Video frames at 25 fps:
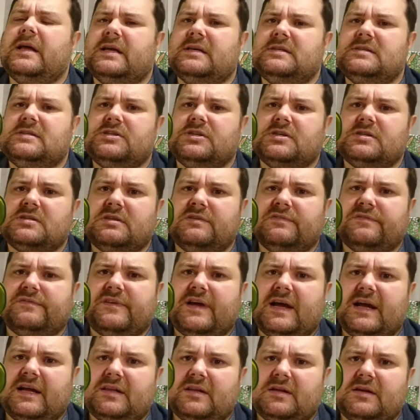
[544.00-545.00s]
is just the
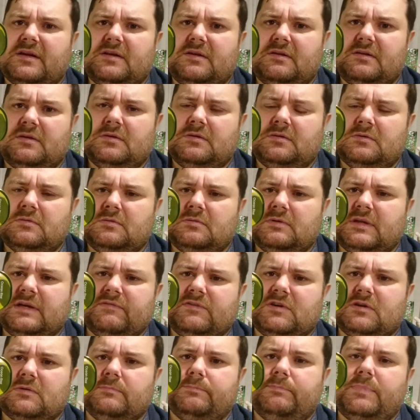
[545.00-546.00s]
fact that, oh,
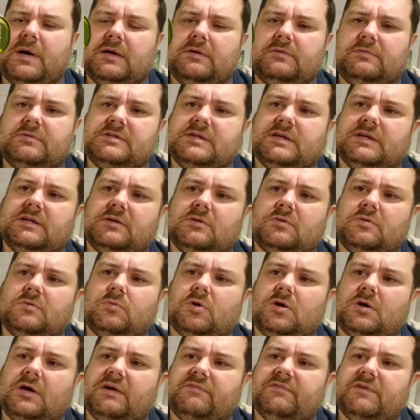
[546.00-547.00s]
they've got bones in or
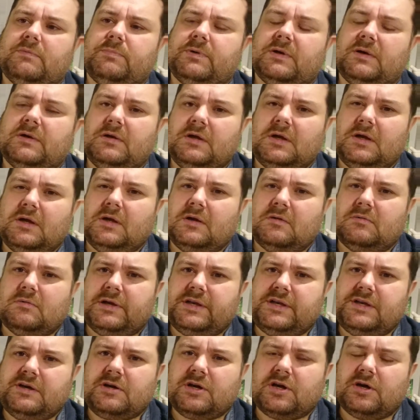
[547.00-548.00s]
whatever. But
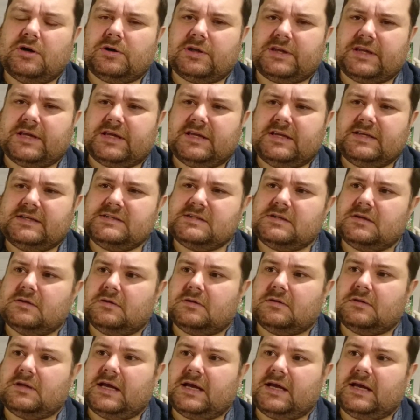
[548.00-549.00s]
when you cook these,
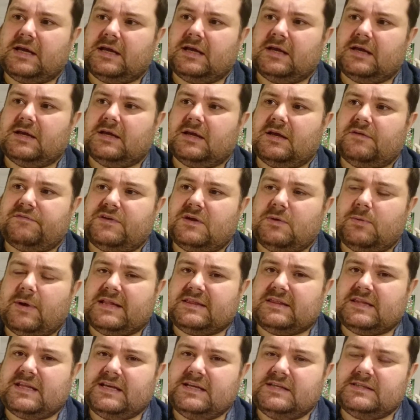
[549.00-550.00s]
if you
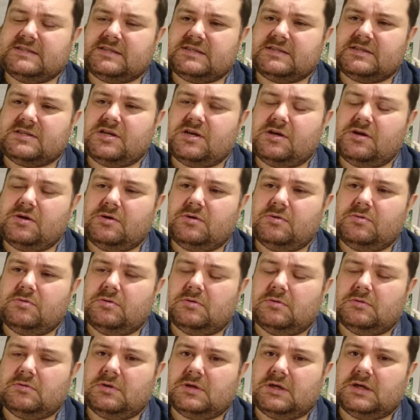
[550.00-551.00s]
add these
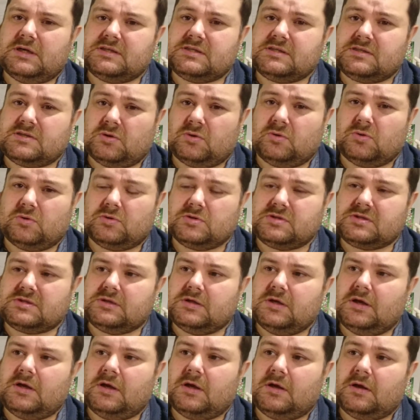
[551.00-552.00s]
to a
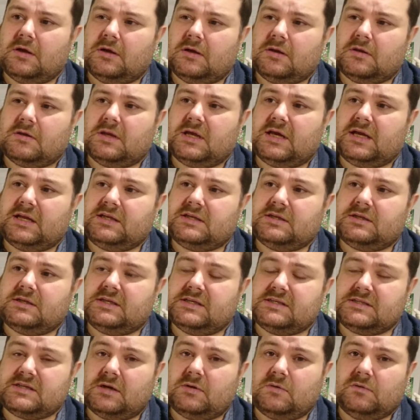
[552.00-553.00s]
sauce, they
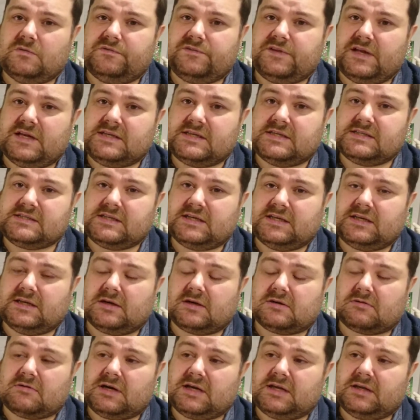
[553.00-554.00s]
dissolve, they
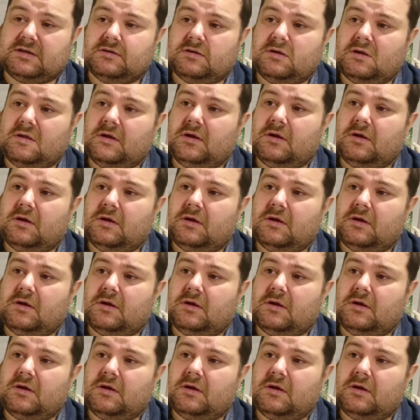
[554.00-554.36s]
disintegrate.